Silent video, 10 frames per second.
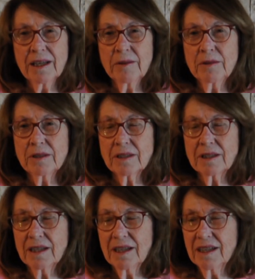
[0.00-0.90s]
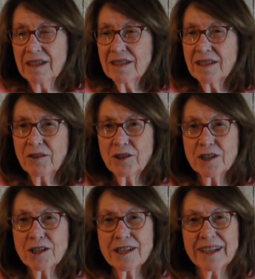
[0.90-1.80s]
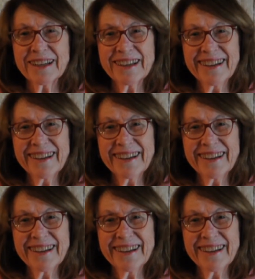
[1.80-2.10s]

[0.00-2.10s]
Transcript: that was synergistic.